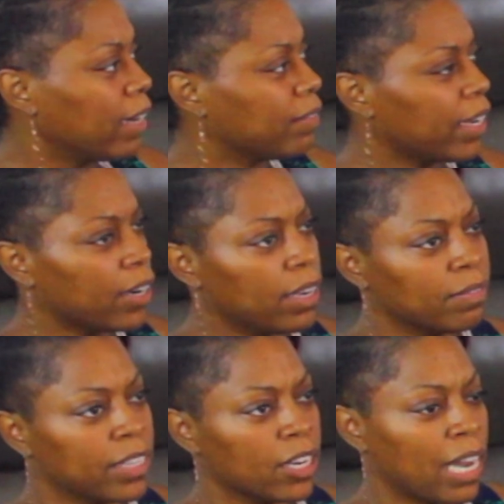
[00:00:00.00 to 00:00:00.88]
if
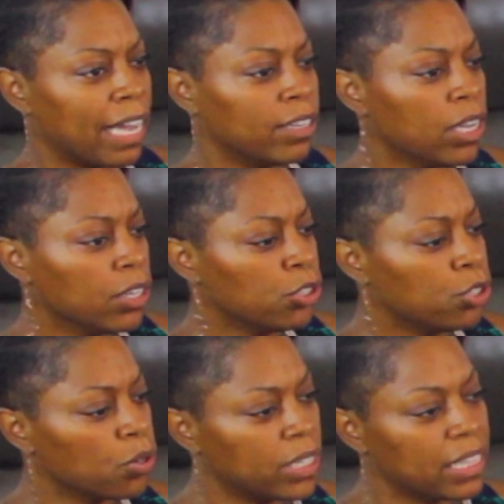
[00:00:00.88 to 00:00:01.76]
they're not
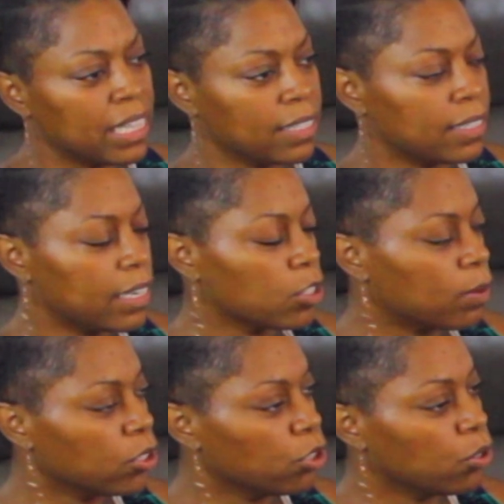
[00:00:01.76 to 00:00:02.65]
doing the things they're
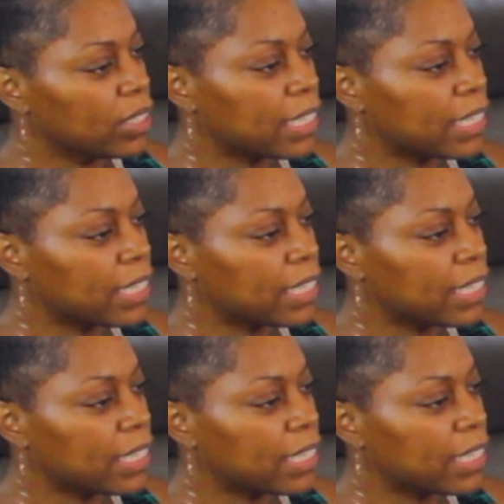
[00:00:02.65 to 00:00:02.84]
supposed to do and